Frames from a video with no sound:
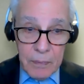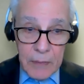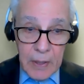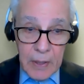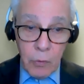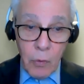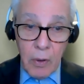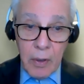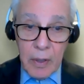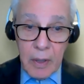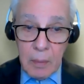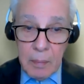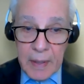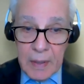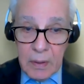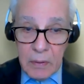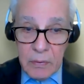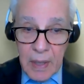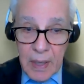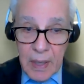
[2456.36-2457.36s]
In order to
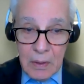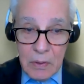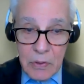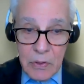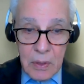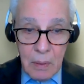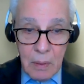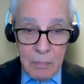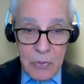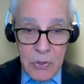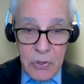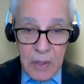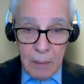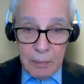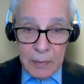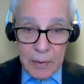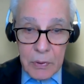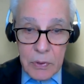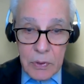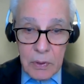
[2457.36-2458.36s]
maintain some
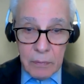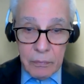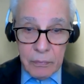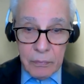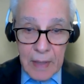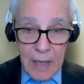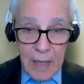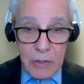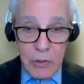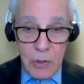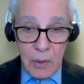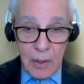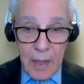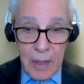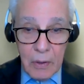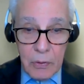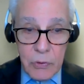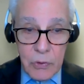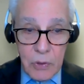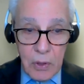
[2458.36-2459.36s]
semblance of national
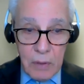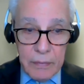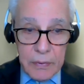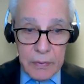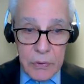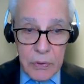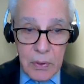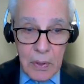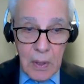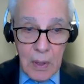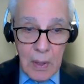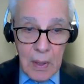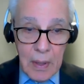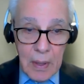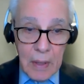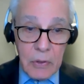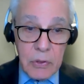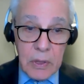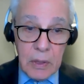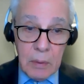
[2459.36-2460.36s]
air service,
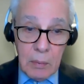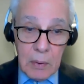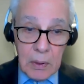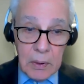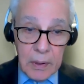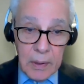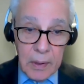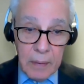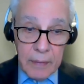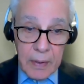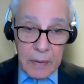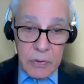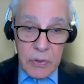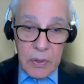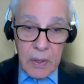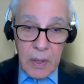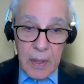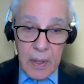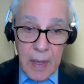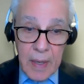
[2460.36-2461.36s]
it seemed clear that
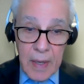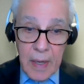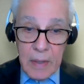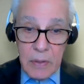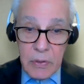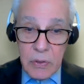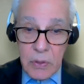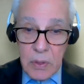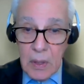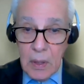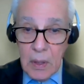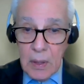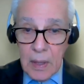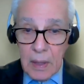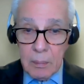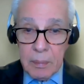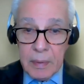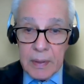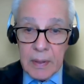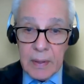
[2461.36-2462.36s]
CAAC
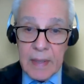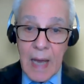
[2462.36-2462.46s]
had been